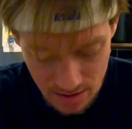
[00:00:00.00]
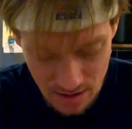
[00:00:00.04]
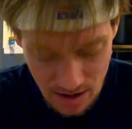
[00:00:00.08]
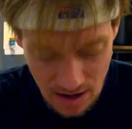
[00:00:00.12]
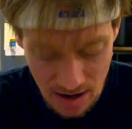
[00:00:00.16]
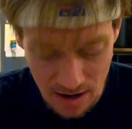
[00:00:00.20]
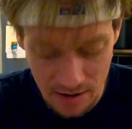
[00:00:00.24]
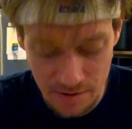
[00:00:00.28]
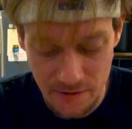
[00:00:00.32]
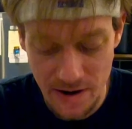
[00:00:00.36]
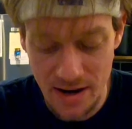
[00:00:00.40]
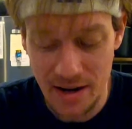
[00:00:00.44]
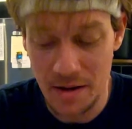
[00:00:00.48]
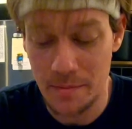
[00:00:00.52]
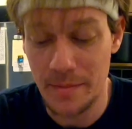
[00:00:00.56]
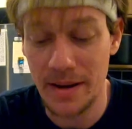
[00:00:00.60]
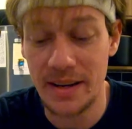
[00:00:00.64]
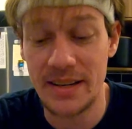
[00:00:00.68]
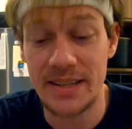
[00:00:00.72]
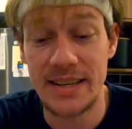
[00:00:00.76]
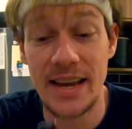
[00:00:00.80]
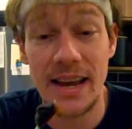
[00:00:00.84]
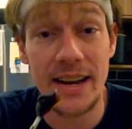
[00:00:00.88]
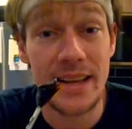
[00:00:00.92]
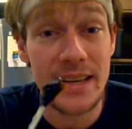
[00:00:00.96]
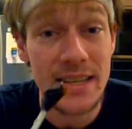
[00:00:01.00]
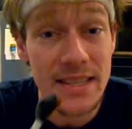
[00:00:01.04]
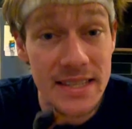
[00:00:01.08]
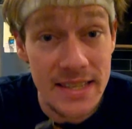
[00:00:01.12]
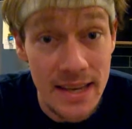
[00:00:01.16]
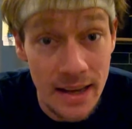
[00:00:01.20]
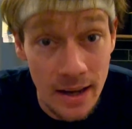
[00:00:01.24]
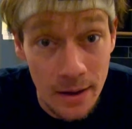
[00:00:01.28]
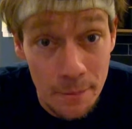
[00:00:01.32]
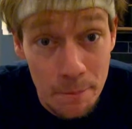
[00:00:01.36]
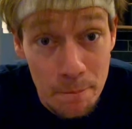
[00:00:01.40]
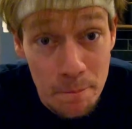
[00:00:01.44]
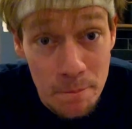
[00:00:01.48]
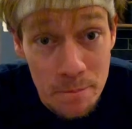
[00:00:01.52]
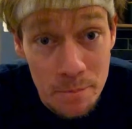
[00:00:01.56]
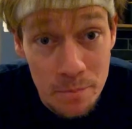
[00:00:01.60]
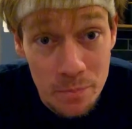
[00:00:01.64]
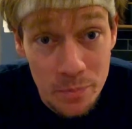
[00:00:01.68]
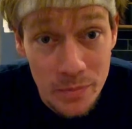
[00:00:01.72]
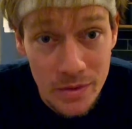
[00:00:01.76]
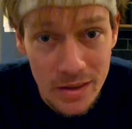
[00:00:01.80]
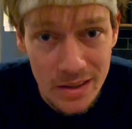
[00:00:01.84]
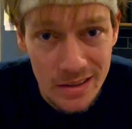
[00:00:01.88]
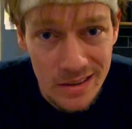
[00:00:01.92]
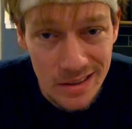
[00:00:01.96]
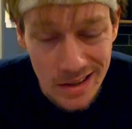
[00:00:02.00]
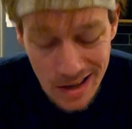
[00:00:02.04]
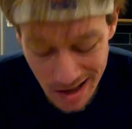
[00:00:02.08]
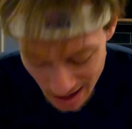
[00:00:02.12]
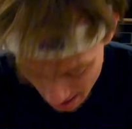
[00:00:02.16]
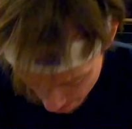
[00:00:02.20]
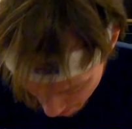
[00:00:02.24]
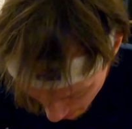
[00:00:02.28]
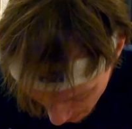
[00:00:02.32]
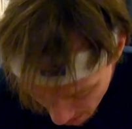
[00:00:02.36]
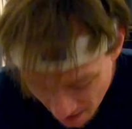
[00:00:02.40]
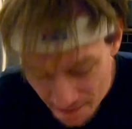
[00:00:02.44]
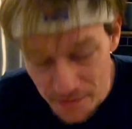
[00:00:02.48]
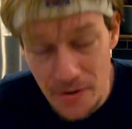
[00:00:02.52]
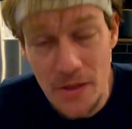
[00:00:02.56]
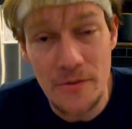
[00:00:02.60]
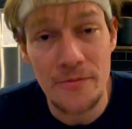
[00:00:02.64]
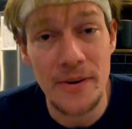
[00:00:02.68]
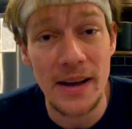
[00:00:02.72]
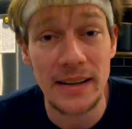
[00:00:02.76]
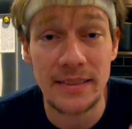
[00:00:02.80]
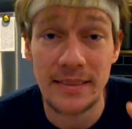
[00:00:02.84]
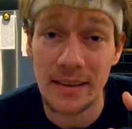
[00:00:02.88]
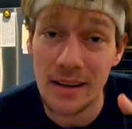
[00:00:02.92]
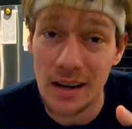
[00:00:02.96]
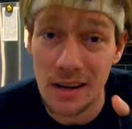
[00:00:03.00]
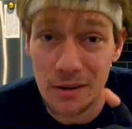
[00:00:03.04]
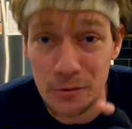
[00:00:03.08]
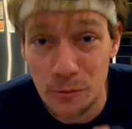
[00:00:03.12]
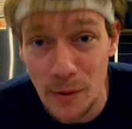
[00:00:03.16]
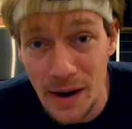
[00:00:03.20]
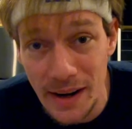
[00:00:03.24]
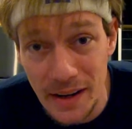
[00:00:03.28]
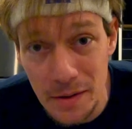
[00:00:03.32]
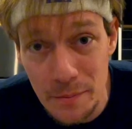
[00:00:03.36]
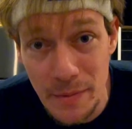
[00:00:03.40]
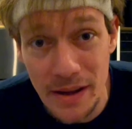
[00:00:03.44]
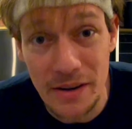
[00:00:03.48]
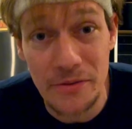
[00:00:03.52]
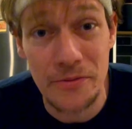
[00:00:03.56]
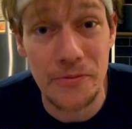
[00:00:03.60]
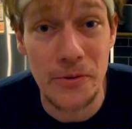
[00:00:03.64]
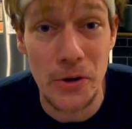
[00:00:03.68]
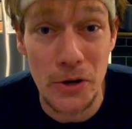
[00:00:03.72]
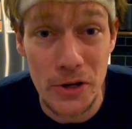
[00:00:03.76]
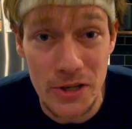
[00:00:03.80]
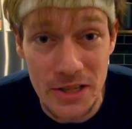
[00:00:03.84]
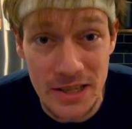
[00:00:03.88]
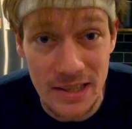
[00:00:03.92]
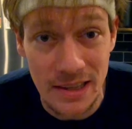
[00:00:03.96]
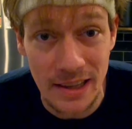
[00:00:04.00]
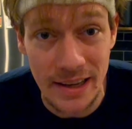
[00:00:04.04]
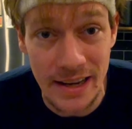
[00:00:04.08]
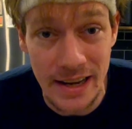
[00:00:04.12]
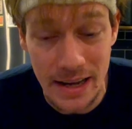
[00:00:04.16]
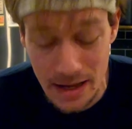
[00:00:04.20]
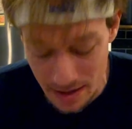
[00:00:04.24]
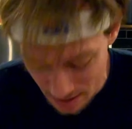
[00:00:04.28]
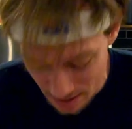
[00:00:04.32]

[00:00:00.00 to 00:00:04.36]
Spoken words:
I'd recommend getting some, apart from the fact that I'd recommend firstly